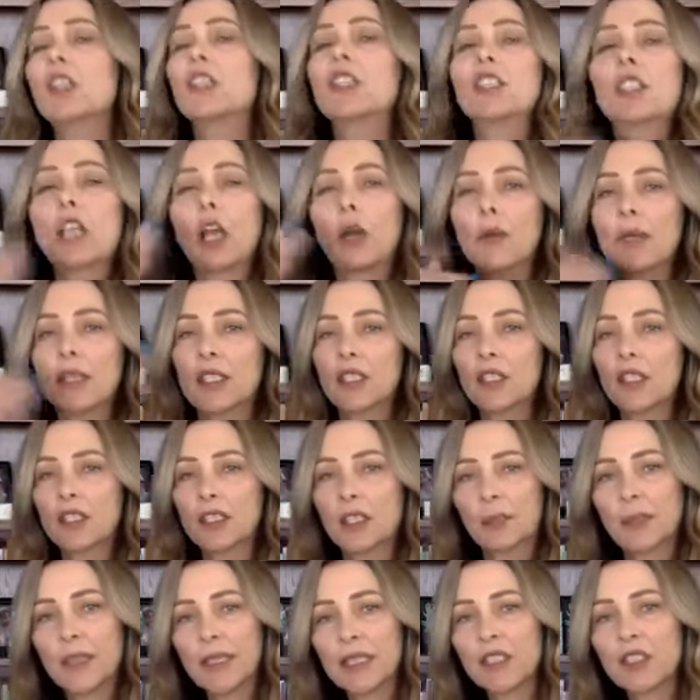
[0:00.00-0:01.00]
So it's just
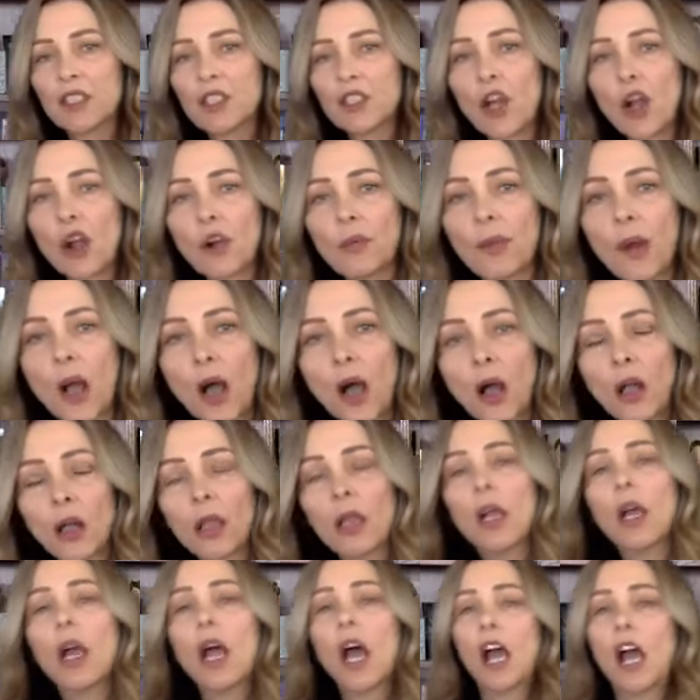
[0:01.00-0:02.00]
a big snowball
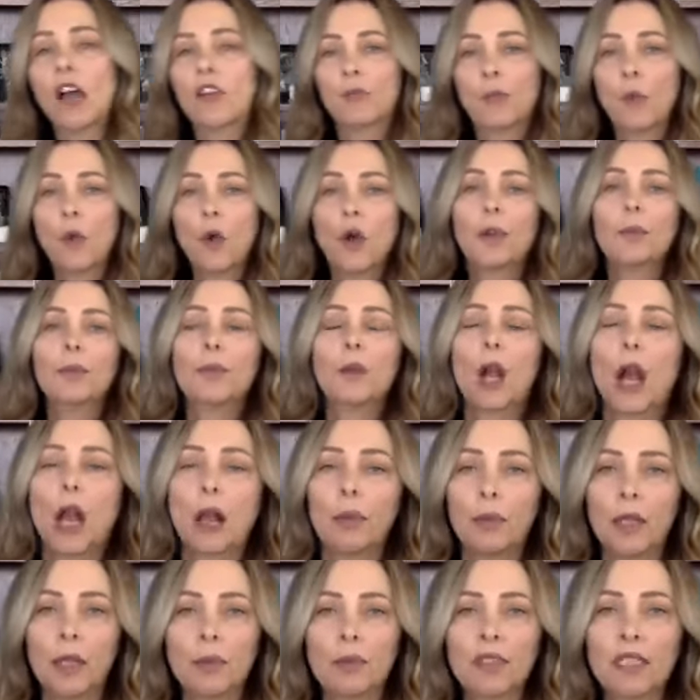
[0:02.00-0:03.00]
of more
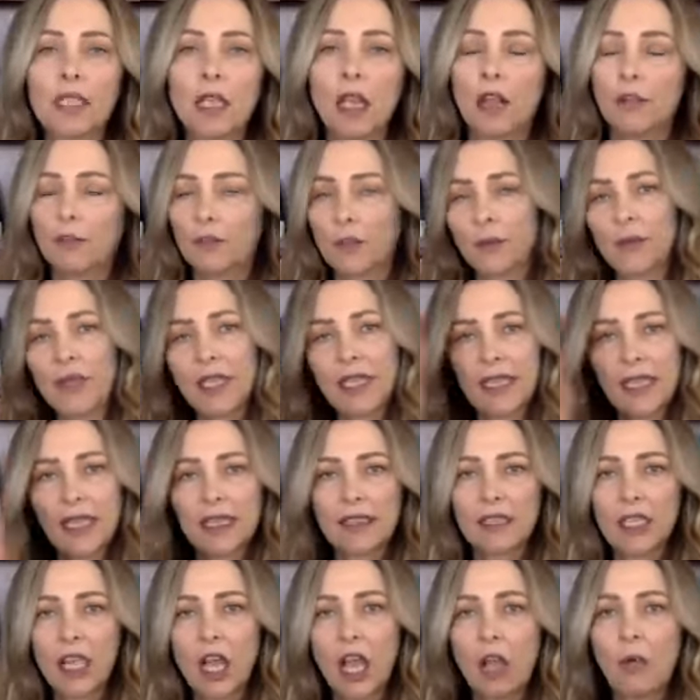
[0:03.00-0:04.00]
problems from the
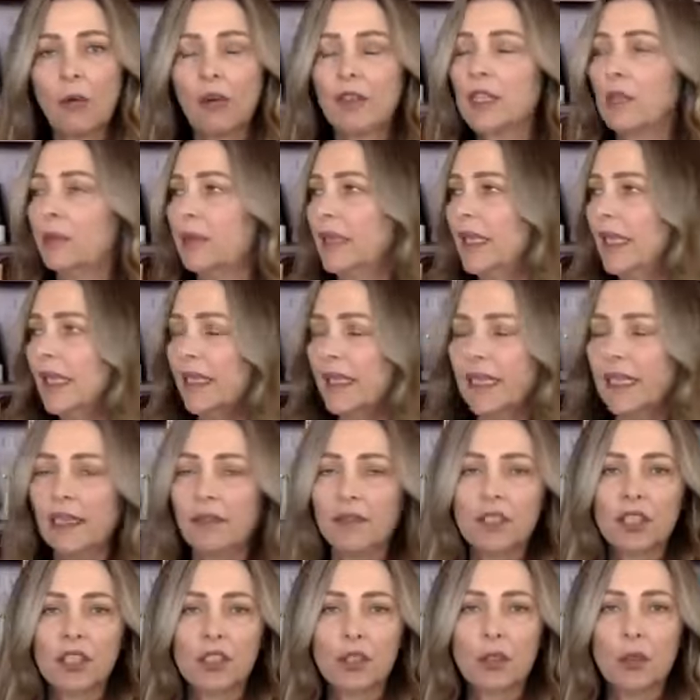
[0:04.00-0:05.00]
get-go at the beginning of
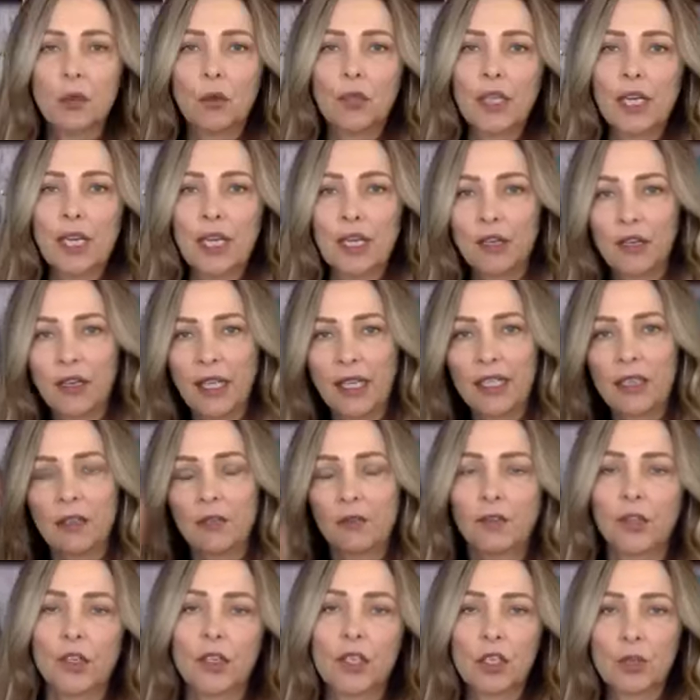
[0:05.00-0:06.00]
the school year in a
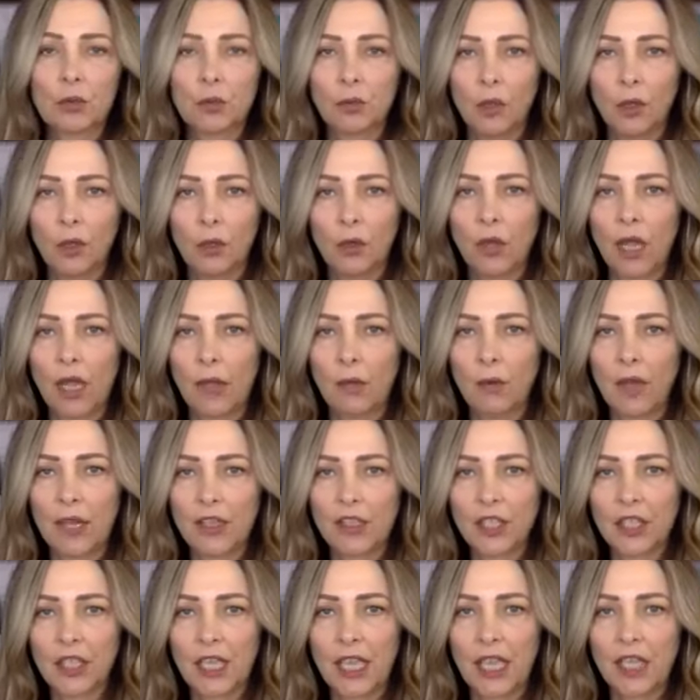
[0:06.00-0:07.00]
virtual
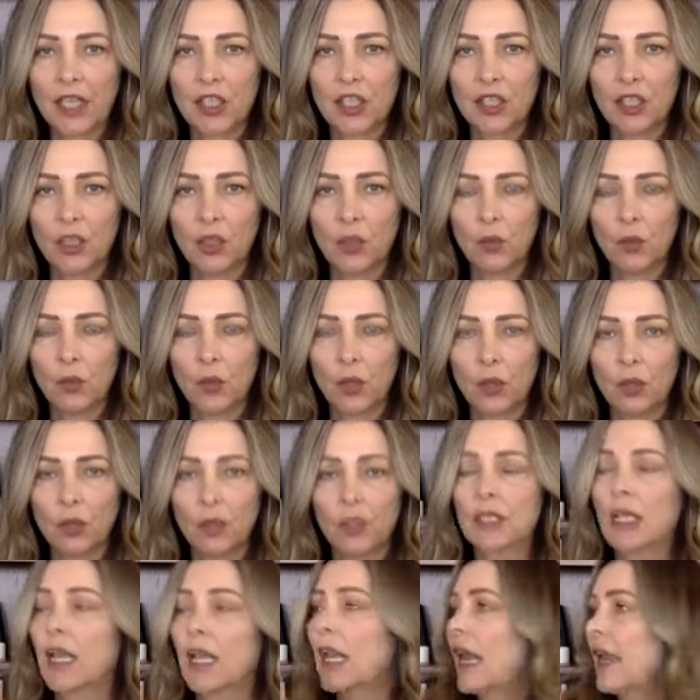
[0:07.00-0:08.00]
educational
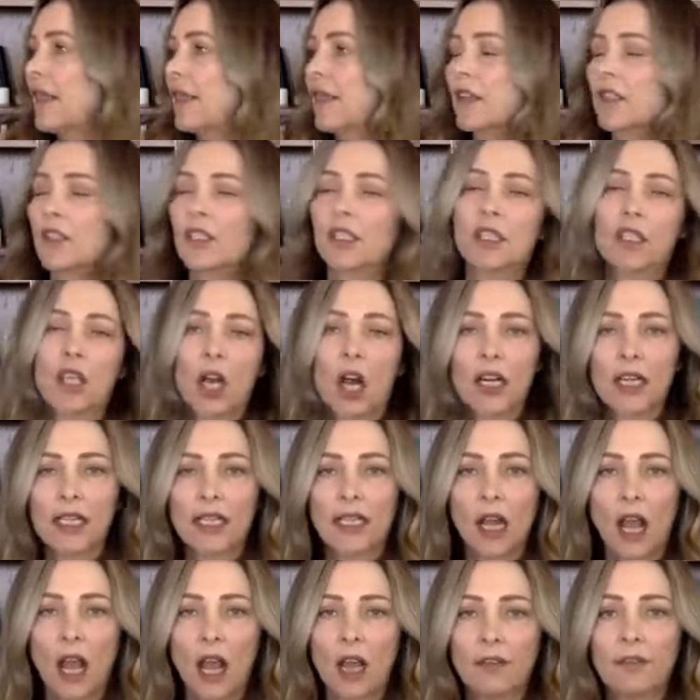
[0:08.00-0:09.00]
world. They're
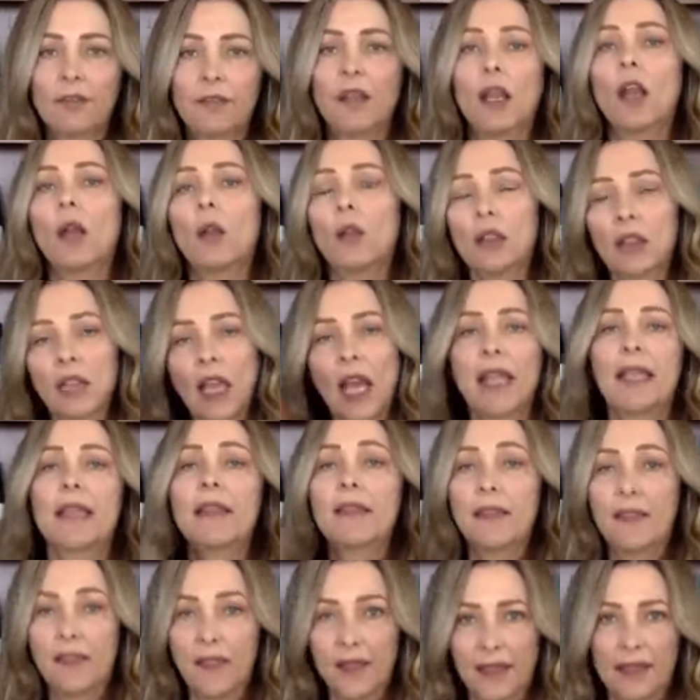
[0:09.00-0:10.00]
starting off like
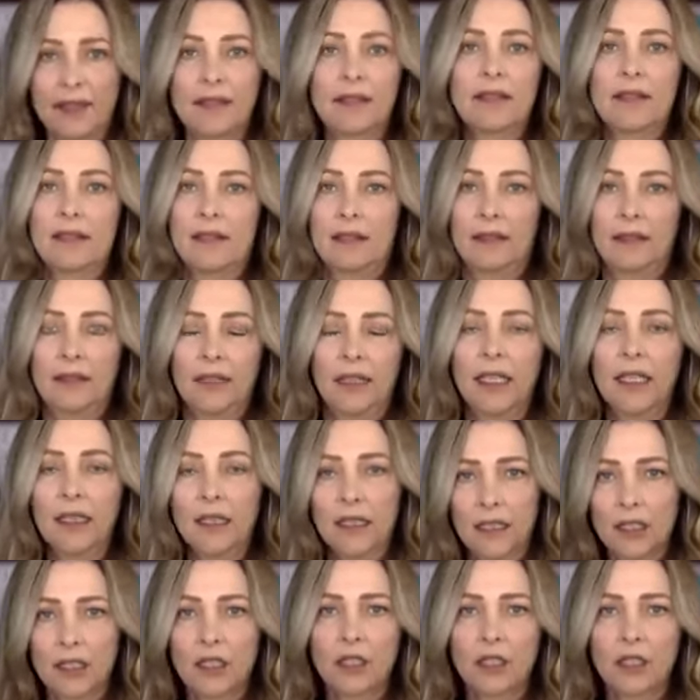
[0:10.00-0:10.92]
this in this